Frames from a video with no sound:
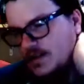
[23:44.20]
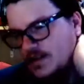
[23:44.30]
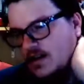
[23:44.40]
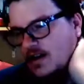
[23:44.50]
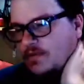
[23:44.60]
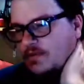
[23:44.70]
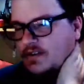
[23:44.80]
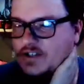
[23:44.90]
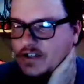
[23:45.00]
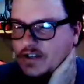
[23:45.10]
just
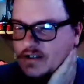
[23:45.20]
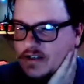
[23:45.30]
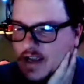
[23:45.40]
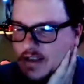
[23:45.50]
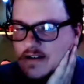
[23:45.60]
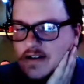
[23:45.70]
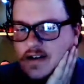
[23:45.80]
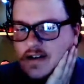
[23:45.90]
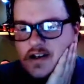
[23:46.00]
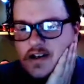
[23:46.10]
Nathan.
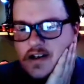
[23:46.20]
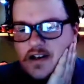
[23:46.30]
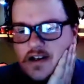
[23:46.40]
But